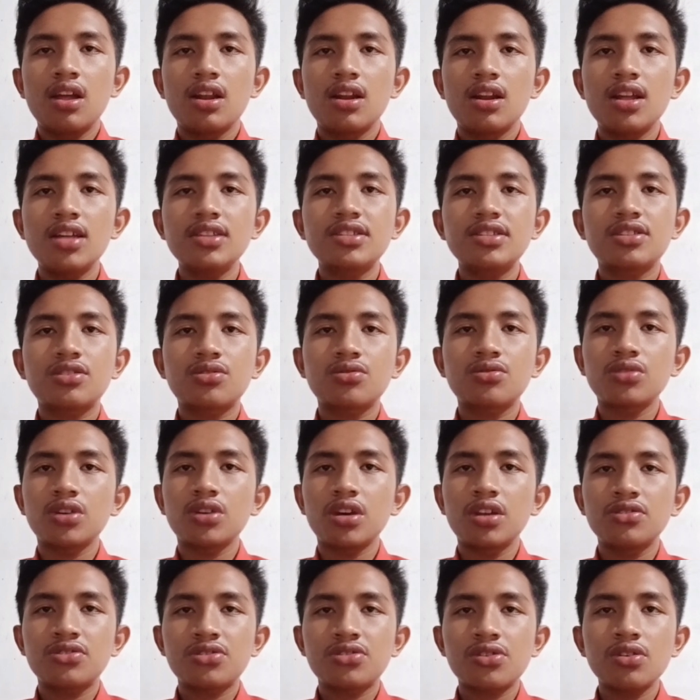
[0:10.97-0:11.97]
Let's to
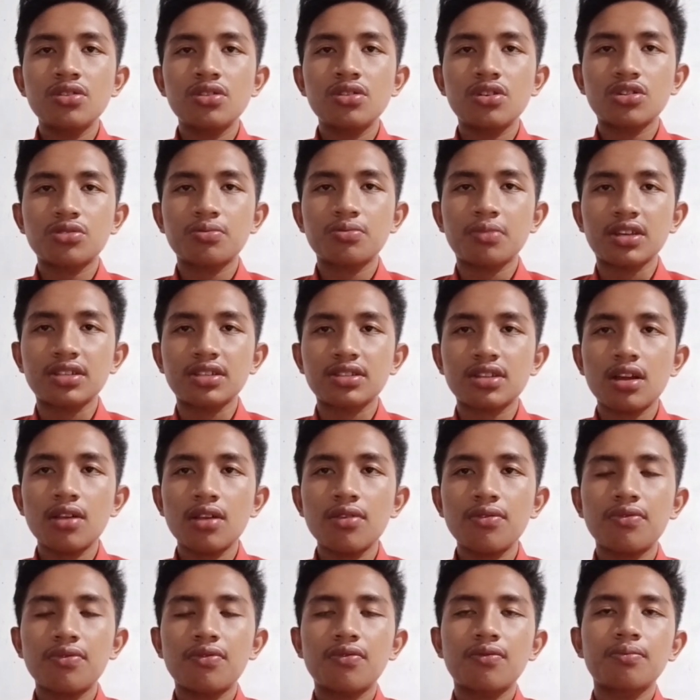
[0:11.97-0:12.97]
introduce
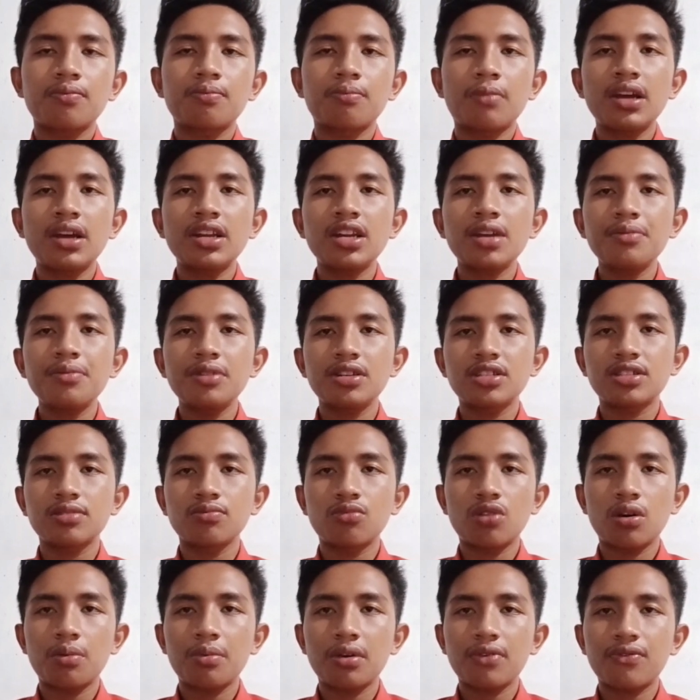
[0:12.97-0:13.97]
myself. My name is
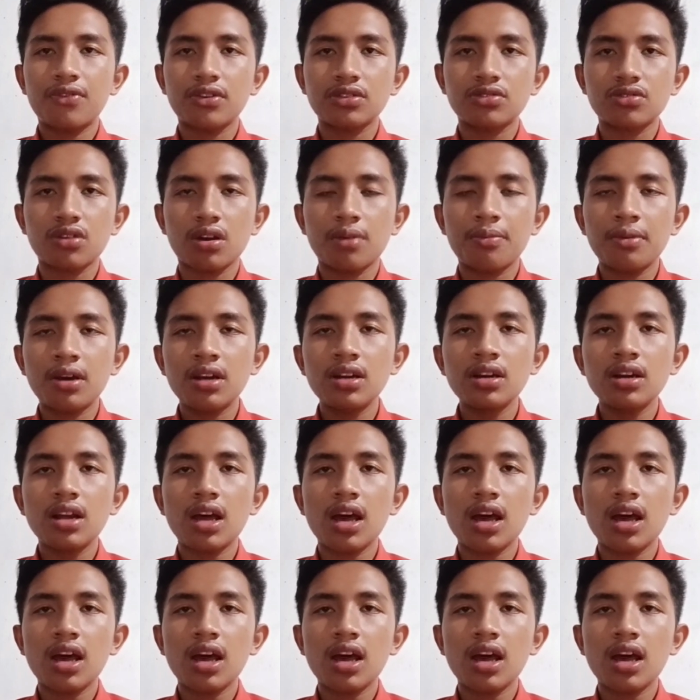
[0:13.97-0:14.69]
Muhammad Fatur Rahman.